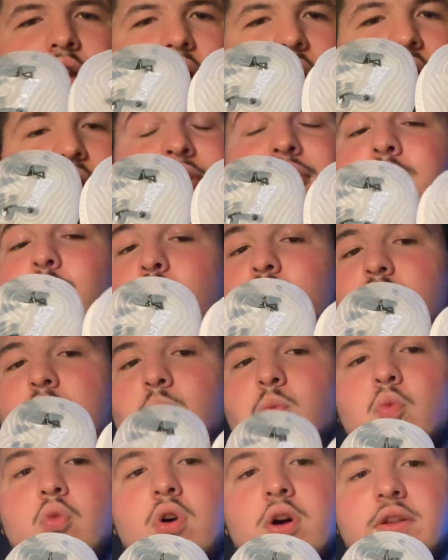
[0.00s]
I only wore
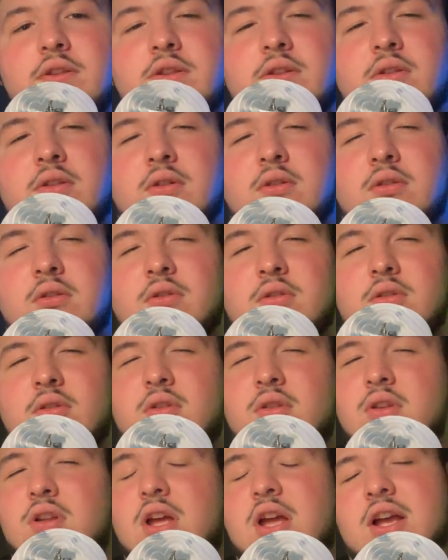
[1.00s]
one.
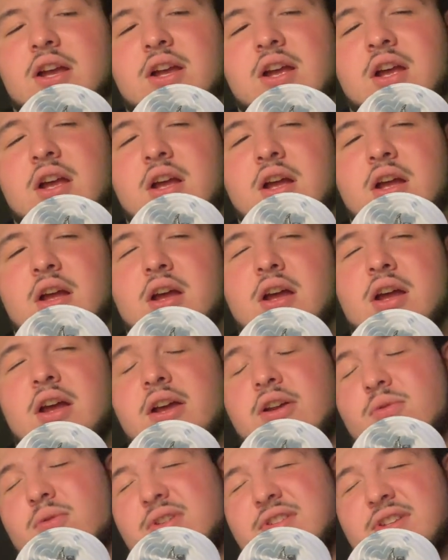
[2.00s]
Uh,
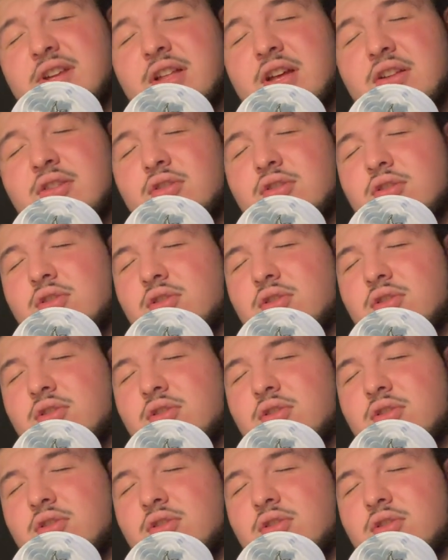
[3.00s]
I don't want to say that.